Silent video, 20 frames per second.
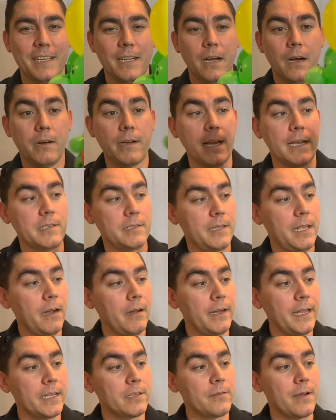Okay, so there
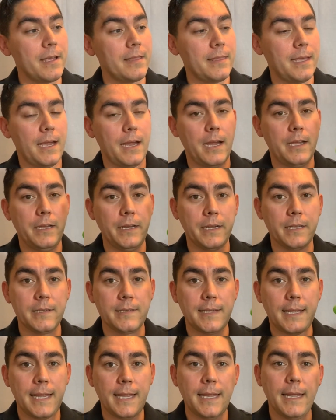it is right there. You can
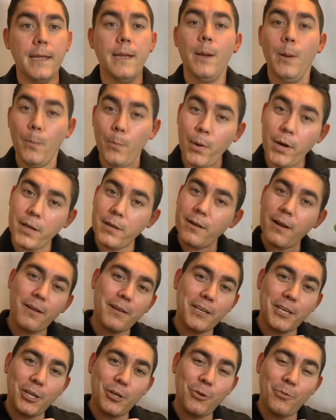see, pretty
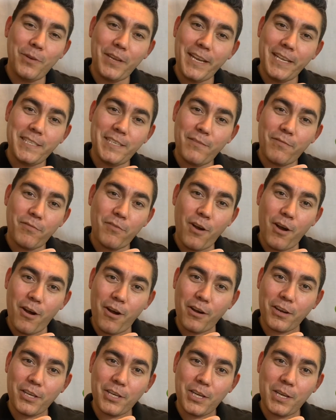darn cute, easy
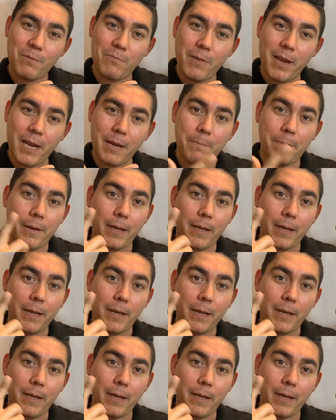frog you can make.